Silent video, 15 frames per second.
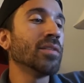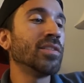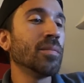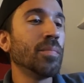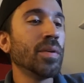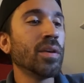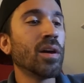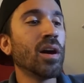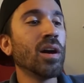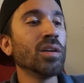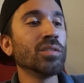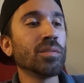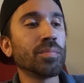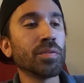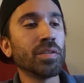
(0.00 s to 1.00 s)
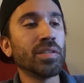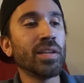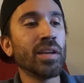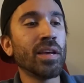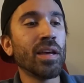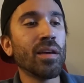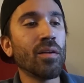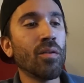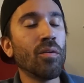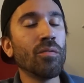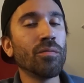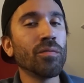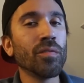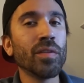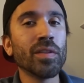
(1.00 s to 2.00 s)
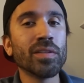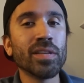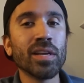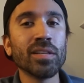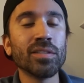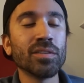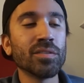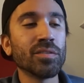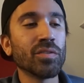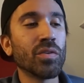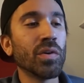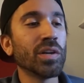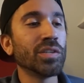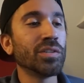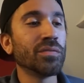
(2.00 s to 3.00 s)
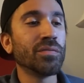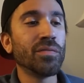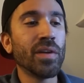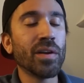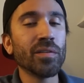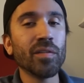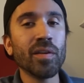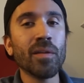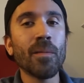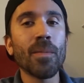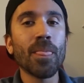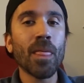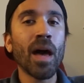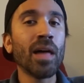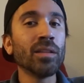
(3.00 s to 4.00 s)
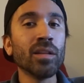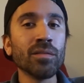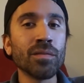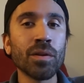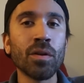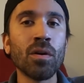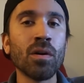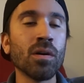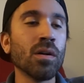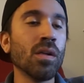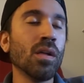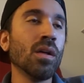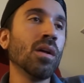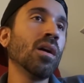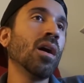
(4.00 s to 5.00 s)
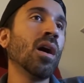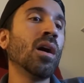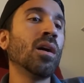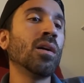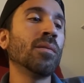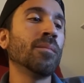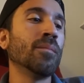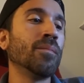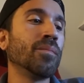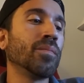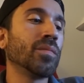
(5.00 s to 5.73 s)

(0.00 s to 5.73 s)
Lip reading: To be 100%, hopefully this answers the question fairly. I love it all. A